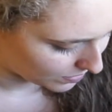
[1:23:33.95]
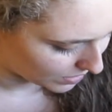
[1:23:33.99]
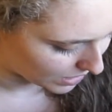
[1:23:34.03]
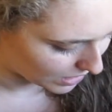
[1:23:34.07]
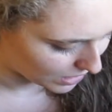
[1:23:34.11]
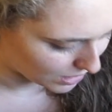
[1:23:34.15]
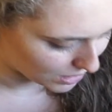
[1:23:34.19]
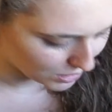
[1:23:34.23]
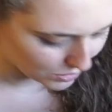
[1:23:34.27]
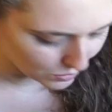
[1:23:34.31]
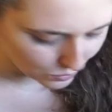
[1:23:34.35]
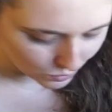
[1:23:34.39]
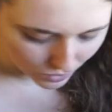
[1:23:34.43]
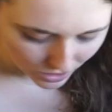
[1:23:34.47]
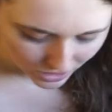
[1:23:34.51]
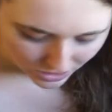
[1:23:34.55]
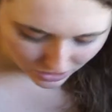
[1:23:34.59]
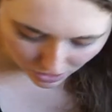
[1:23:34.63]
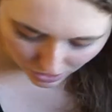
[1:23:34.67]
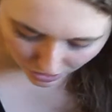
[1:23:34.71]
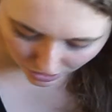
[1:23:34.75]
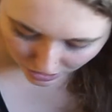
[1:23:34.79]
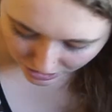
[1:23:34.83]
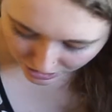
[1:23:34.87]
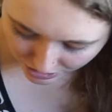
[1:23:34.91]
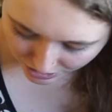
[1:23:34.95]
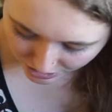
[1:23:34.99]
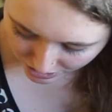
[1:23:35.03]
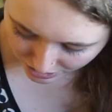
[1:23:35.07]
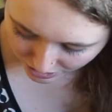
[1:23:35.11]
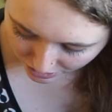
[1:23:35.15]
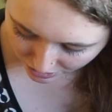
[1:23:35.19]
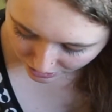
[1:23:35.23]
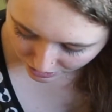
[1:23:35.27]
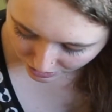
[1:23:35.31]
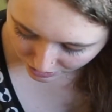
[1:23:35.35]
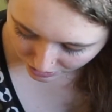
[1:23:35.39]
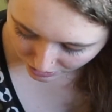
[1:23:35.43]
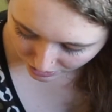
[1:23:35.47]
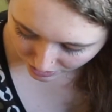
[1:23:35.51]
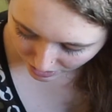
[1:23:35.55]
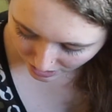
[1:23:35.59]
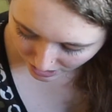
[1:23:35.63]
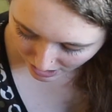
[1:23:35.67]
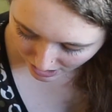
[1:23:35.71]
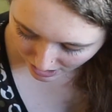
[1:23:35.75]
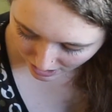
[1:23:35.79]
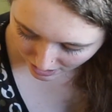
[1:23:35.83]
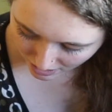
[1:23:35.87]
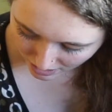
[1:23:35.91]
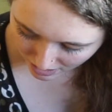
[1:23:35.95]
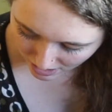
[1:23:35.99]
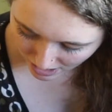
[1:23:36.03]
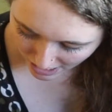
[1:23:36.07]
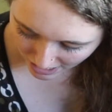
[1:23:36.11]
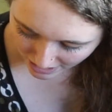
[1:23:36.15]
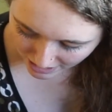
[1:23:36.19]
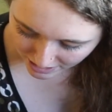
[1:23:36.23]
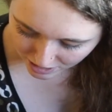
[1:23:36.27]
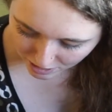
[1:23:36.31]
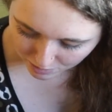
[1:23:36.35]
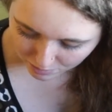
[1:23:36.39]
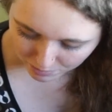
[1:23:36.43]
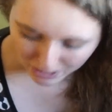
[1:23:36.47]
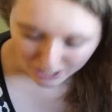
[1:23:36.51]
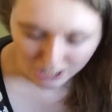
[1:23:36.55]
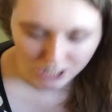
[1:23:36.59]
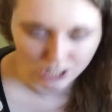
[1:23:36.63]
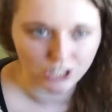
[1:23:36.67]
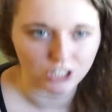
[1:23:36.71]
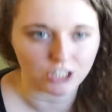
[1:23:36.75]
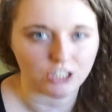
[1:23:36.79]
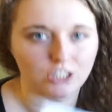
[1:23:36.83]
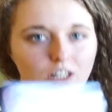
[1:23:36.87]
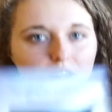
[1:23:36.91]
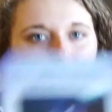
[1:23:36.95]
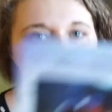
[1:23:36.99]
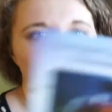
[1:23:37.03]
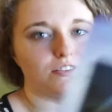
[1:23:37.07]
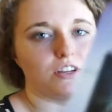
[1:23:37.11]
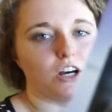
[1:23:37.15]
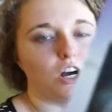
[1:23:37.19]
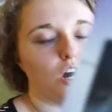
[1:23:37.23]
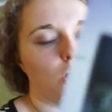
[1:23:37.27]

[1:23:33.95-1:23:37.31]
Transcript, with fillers: This one also has a picture of the